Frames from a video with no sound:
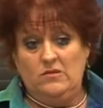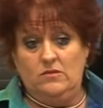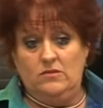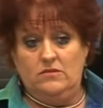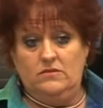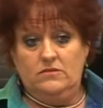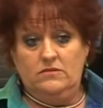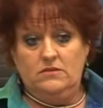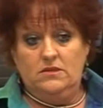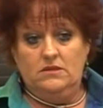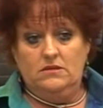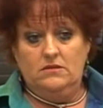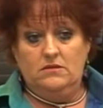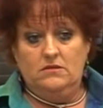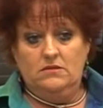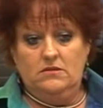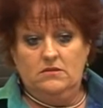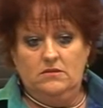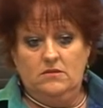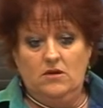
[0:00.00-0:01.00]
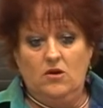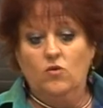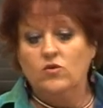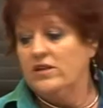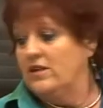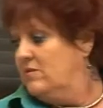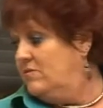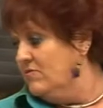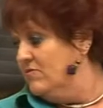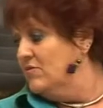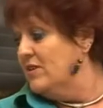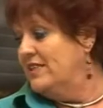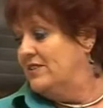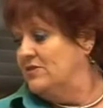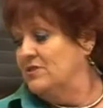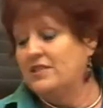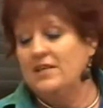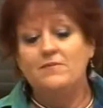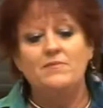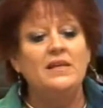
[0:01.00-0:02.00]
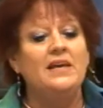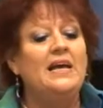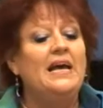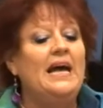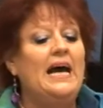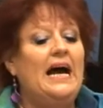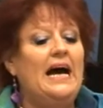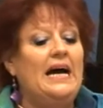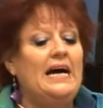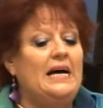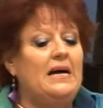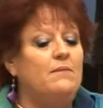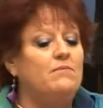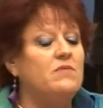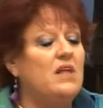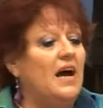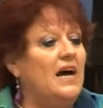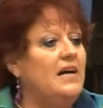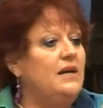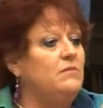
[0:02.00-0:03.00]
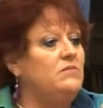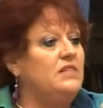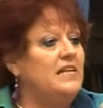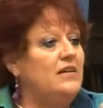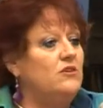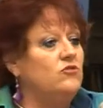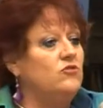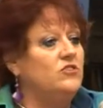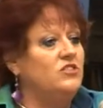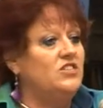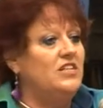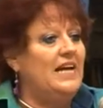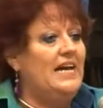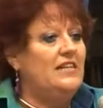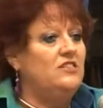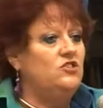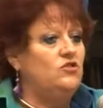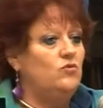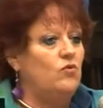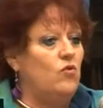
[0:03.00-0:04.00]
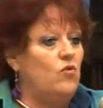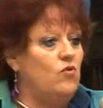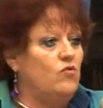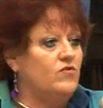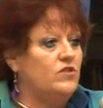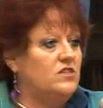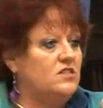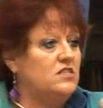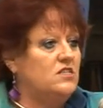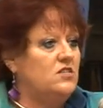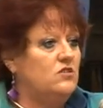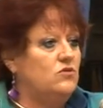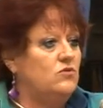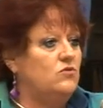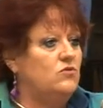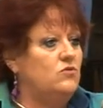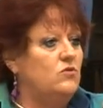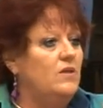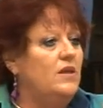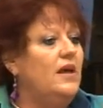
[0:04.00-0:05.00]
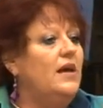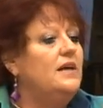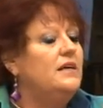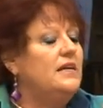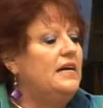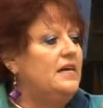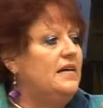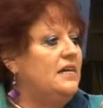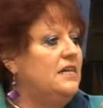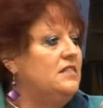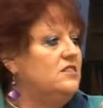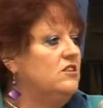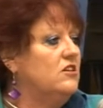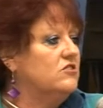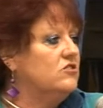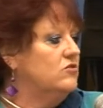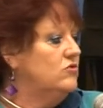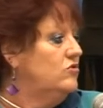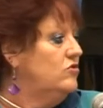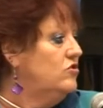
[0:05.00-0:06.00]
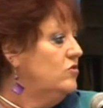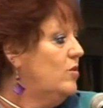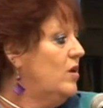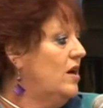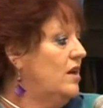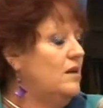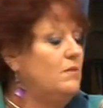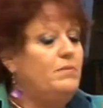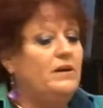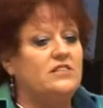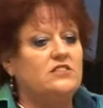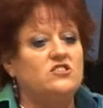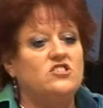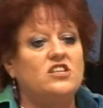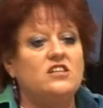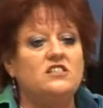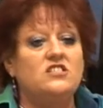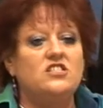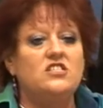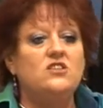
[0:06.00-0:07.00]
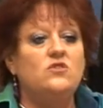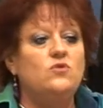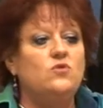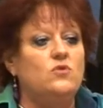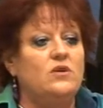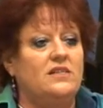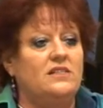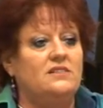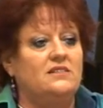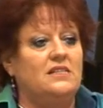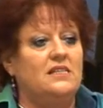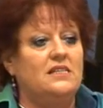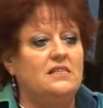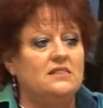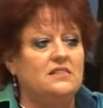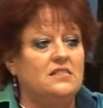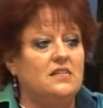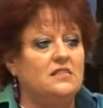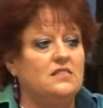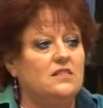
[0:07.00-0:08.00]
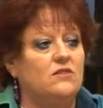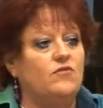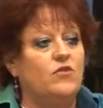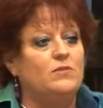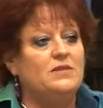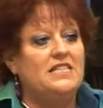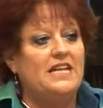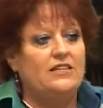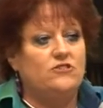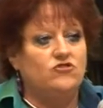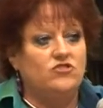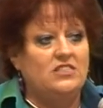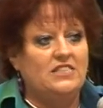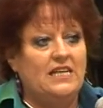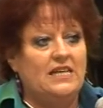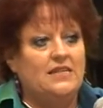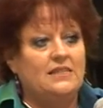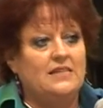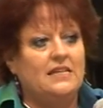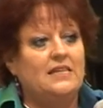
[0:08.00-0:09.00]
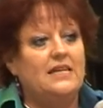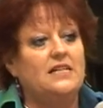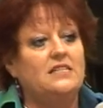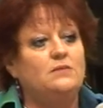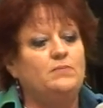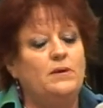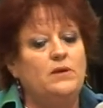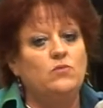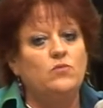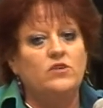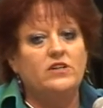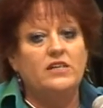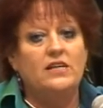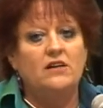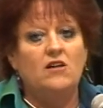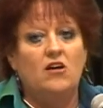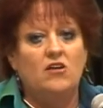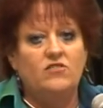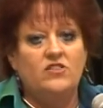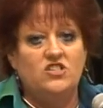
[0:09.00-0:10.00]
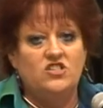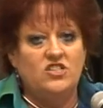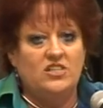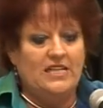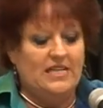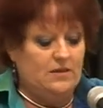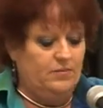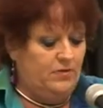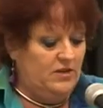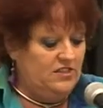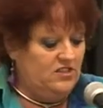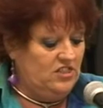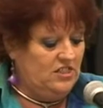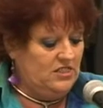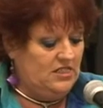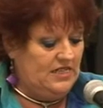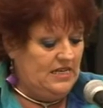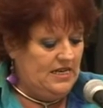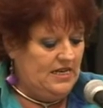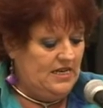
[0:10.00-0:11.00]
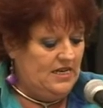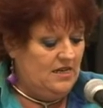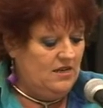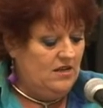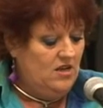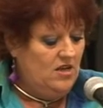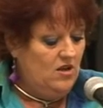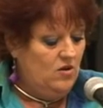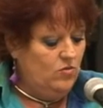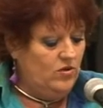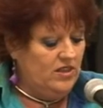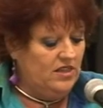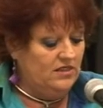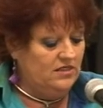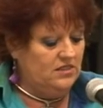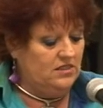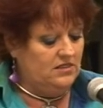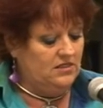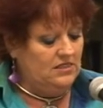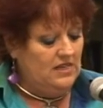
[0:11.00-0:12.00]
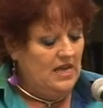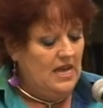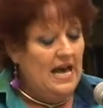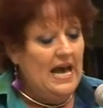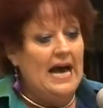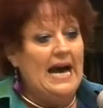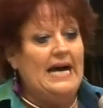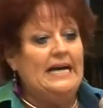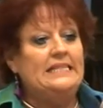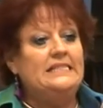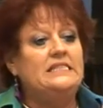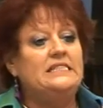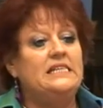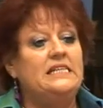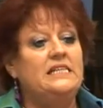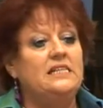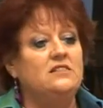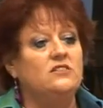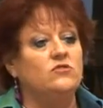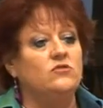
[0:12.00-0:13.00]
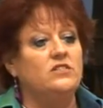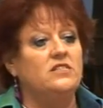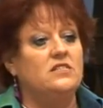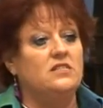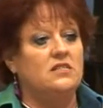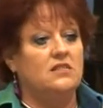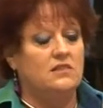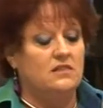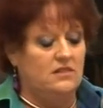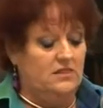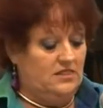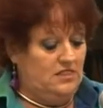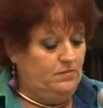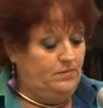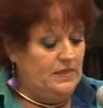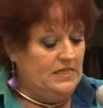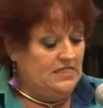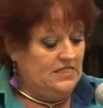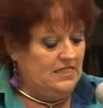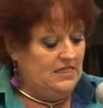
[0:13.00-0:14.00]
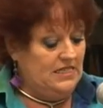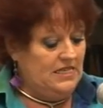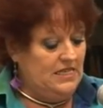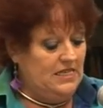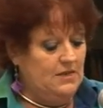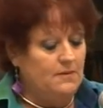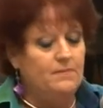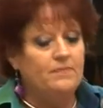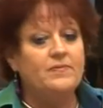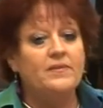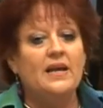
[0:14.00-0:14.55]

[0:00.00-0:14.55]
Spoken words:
go? Yeah. Okay, great, okay. I am now going to hand you over to Dr. Ujwal Bhattacharjee, who is the consultant from Tetra Tech that has been working on the Chinook project with us, and he's going to speak to the